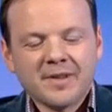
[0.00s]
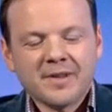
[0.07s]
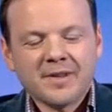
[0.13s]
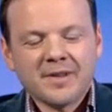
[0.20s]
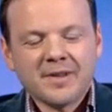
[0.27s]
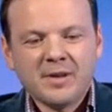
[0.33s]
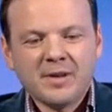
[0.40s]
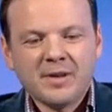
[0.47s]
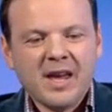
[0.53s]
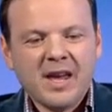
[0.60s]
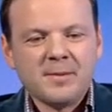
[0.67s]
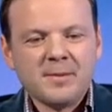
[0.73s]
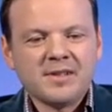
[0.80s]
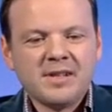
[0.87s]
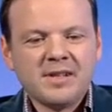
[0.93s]
So yeah, I mean,
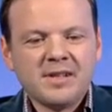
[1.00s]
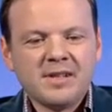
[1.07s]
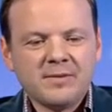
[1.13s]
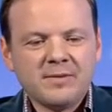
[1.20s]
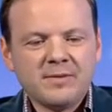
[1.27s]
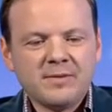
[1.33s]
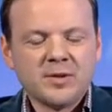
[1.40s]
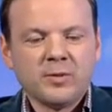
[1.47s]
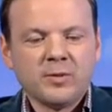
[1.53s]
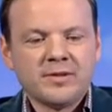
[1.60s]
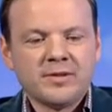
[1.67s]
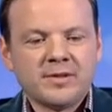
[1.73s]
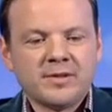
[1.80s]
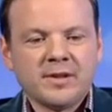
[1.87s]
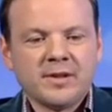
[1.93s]
it's inevitable
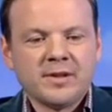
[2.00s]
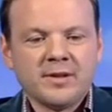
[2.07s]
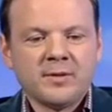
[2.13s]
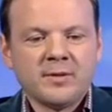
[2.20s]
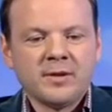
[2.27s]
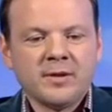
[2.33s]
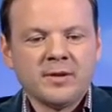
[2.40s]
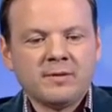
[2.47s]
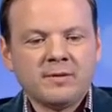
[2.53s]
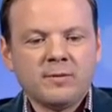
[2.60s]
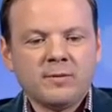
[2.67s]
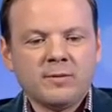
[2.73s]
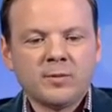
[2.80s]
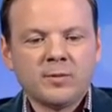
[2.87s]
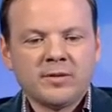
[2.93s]
that you're going to have
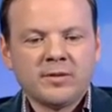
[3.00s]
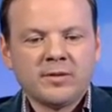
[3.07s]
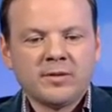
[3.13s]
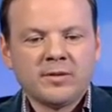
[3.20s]
folk with